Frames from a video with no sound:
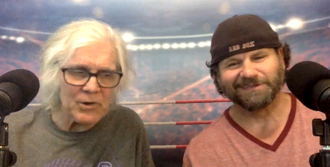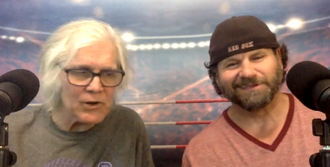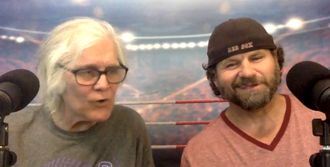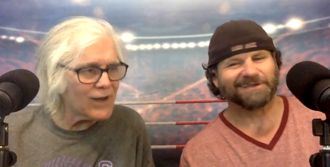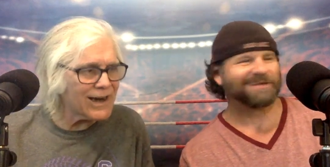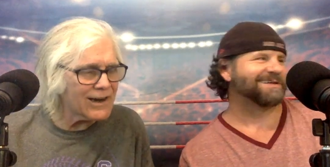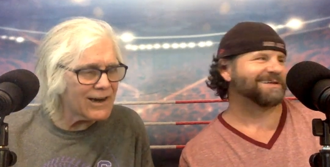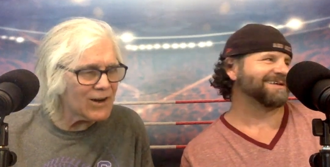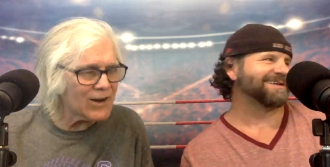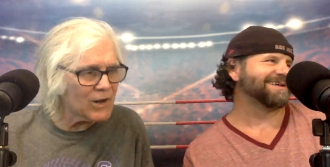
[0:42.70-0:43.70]
Speaker 1: me
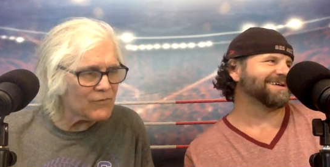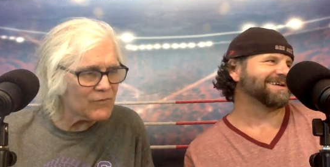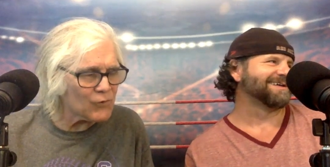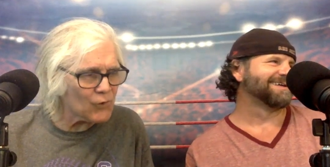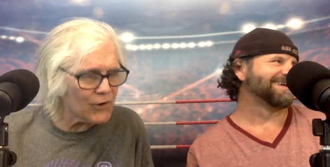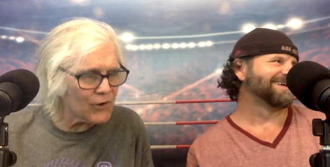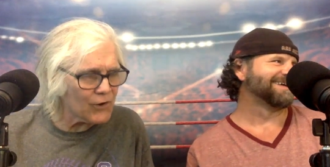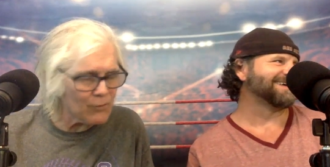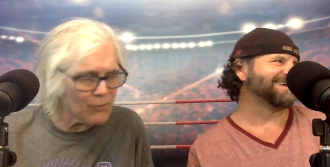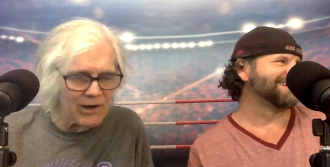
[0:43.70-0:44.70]
$2.99 a month for
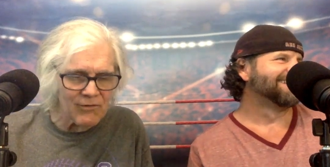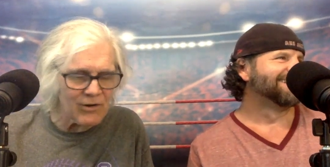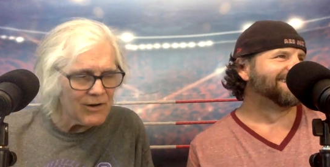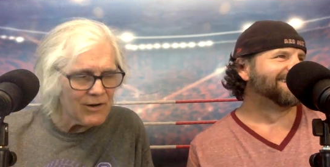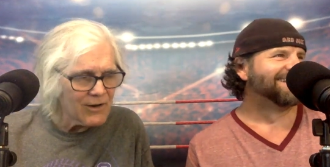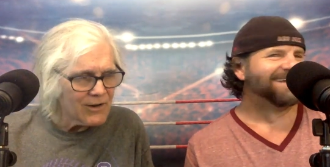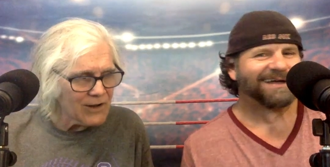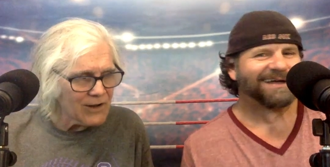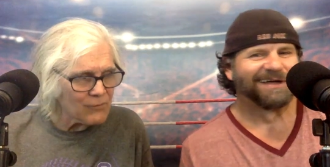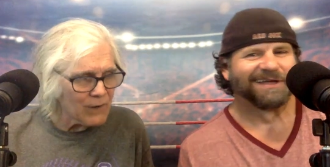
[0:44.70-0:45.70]
storage or whatever.
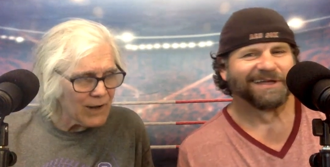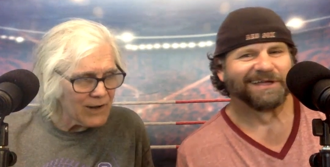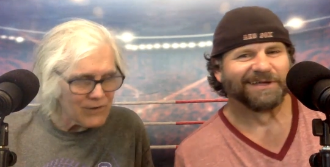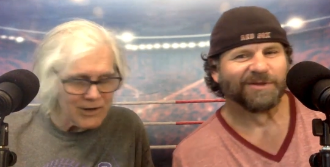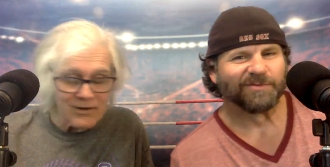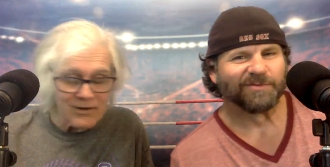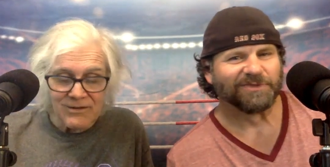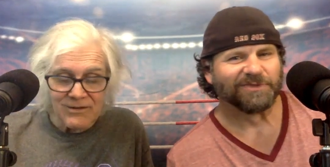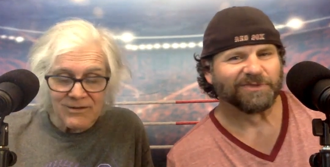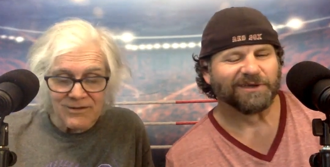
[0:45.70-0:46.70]
That's what I said.
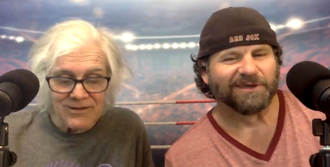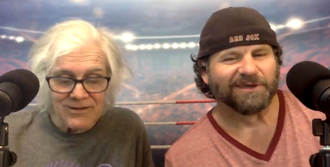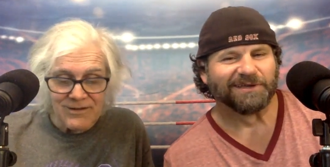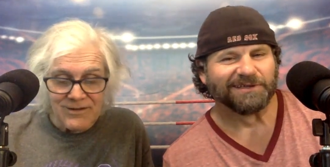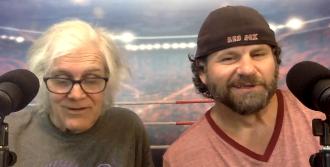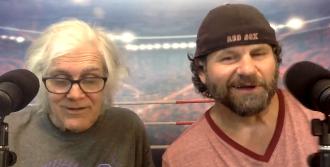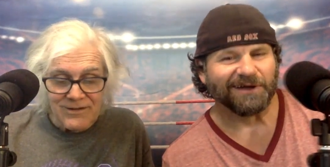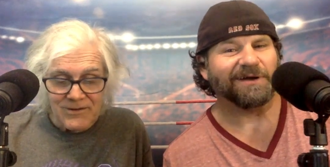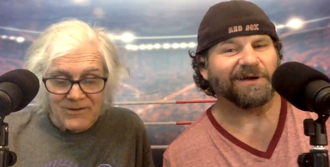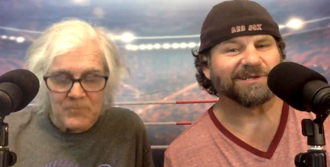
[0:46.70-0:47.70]

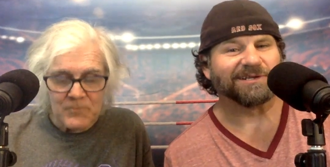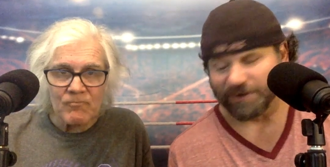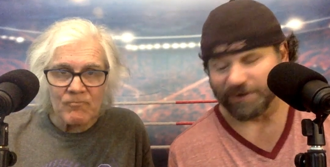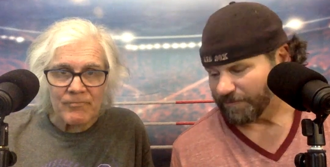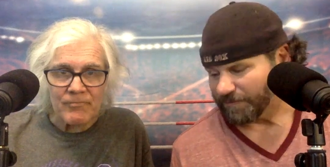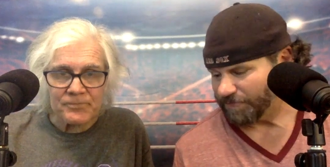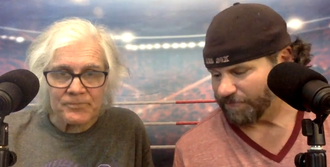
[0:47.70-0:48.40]
All right, so